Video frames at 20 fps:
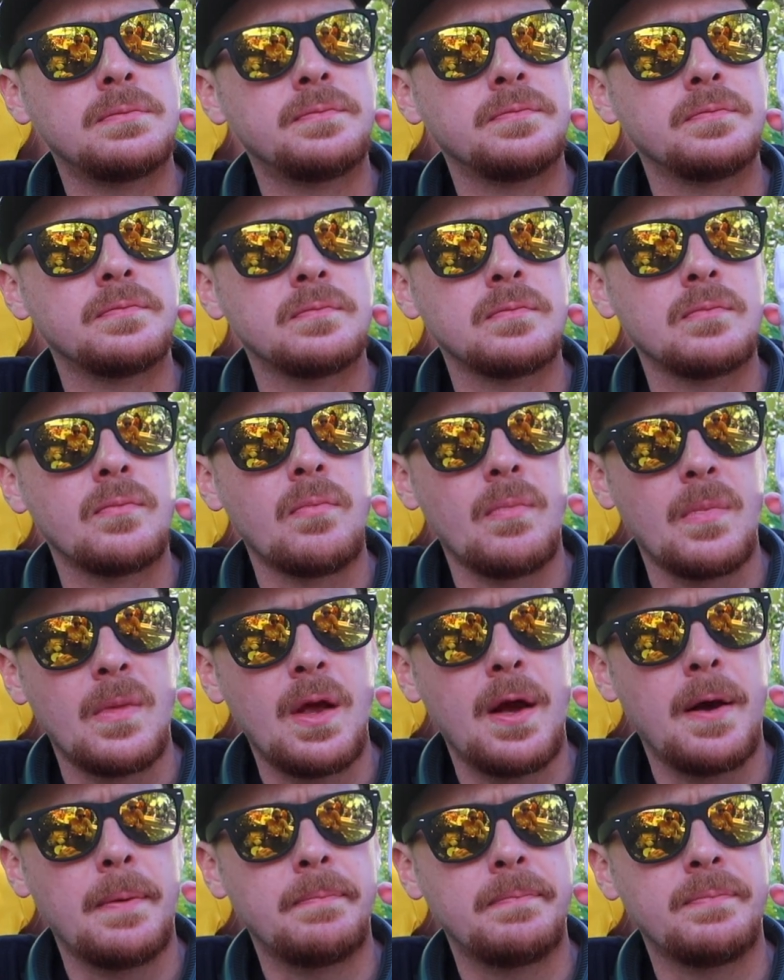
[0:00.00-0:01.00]
I like it.
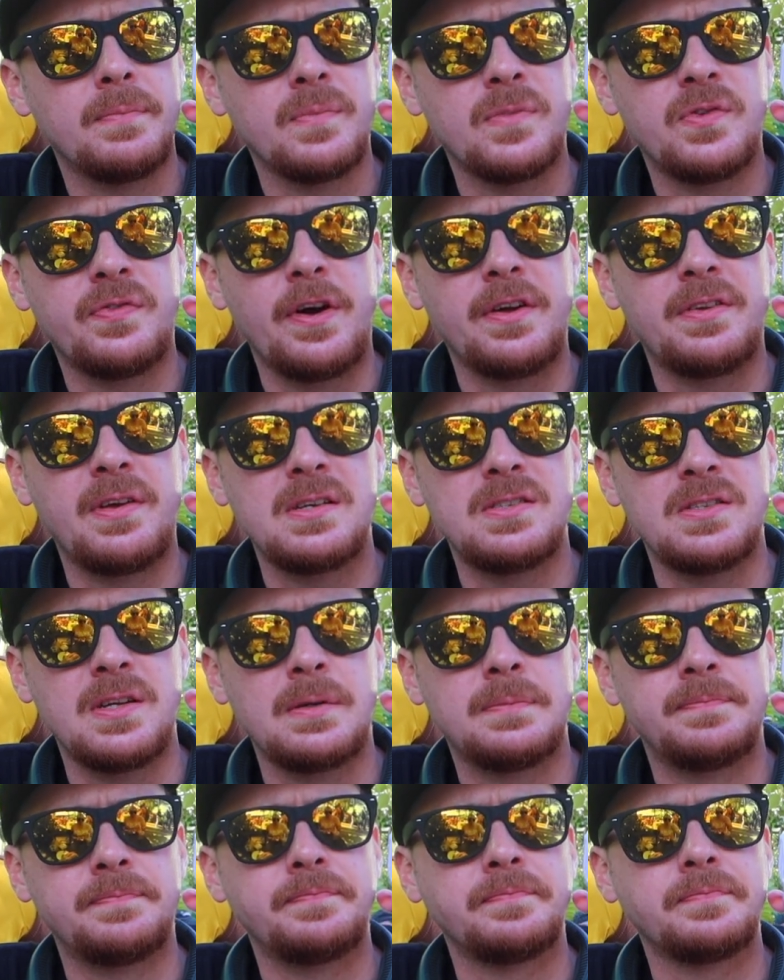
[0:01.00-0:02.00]
Yeah, it's very
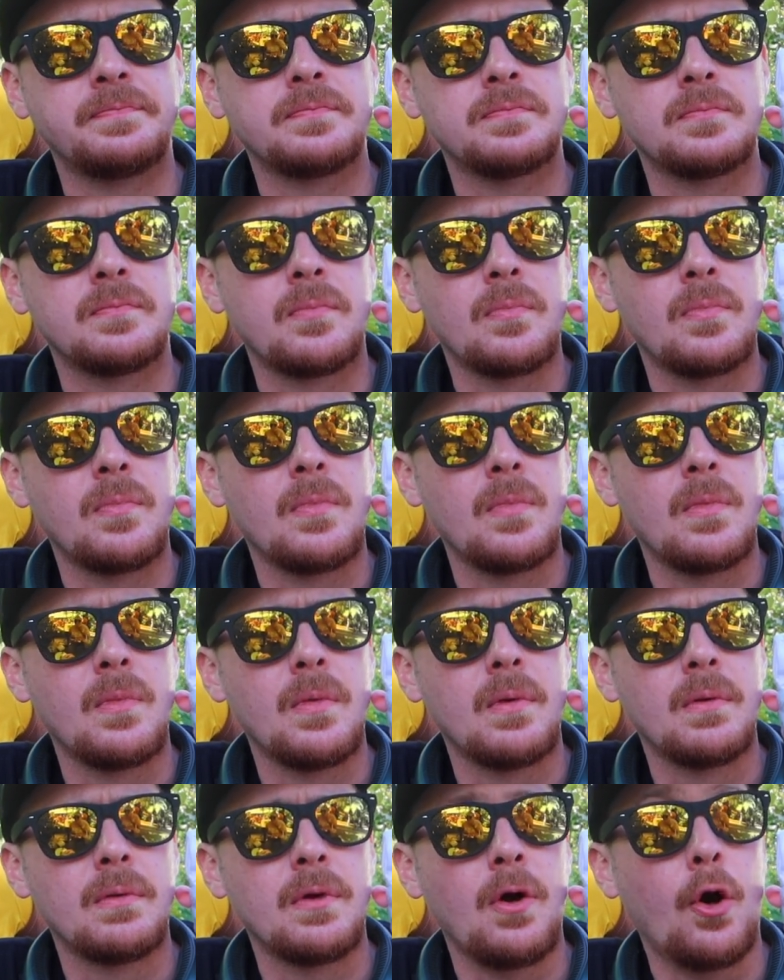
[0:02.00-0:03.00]
tasty. And my
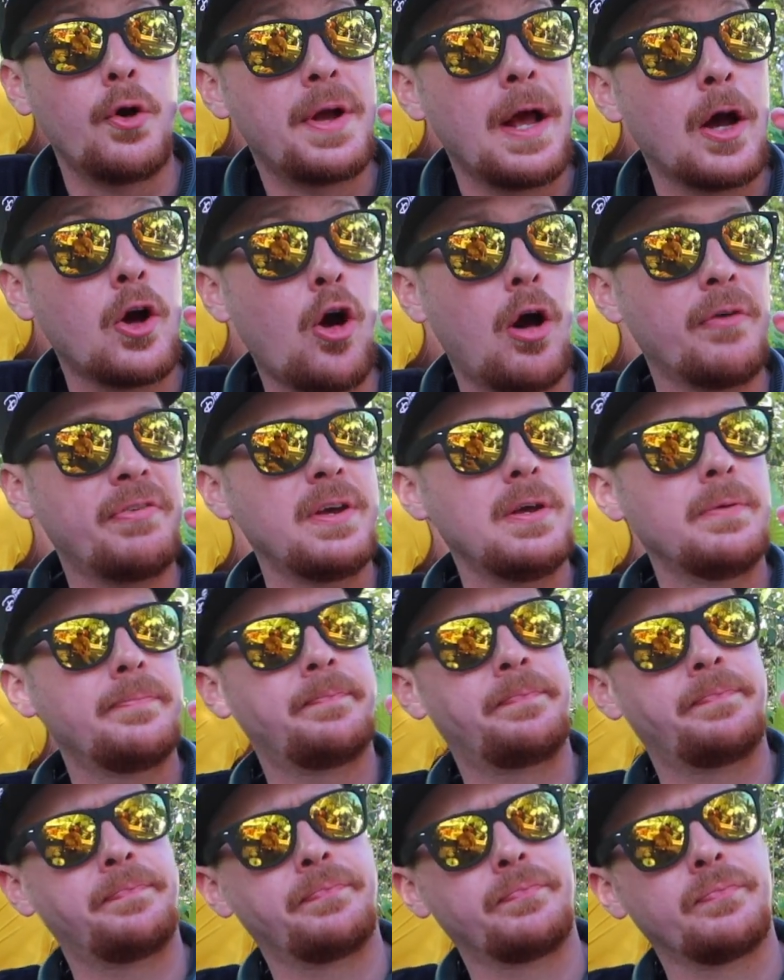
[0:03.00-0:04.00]
coffee is. Oh, you got coffee?
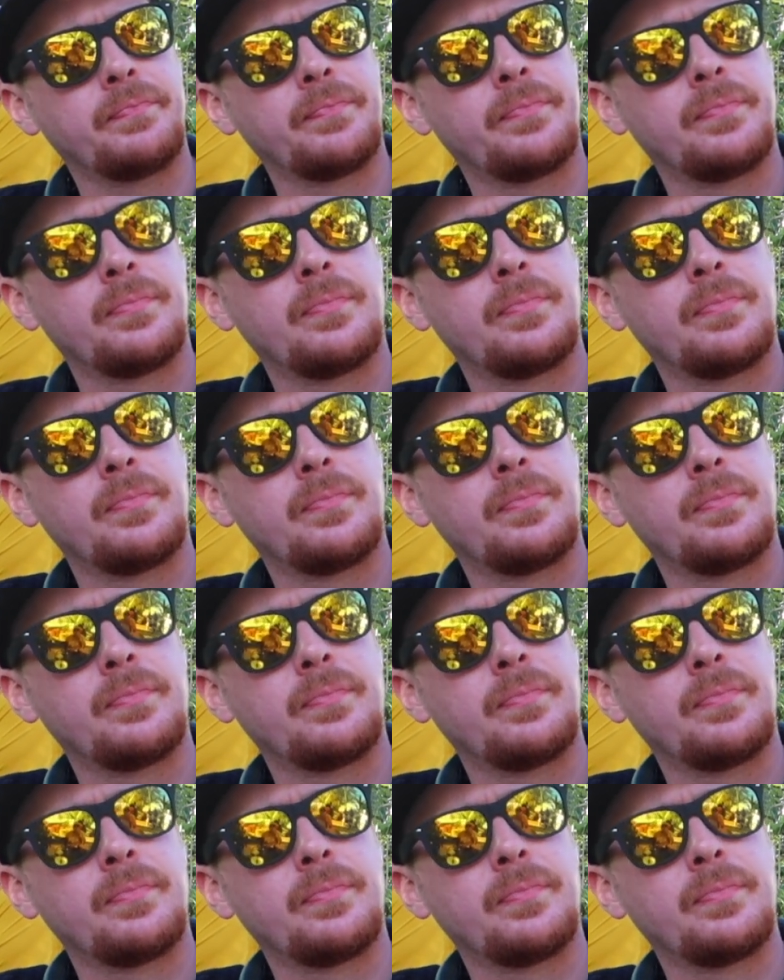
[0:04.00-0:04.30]
Mm -hmm. It's